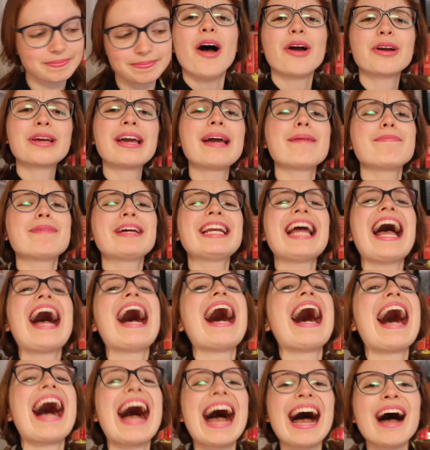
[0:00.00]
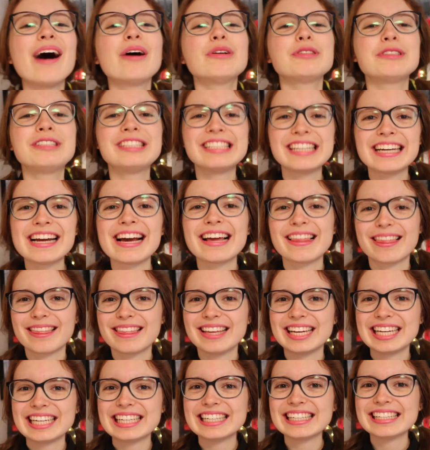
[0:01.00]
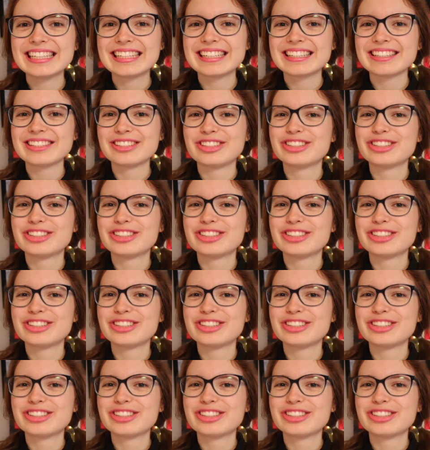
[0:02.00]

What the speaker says: Okay, but how did I think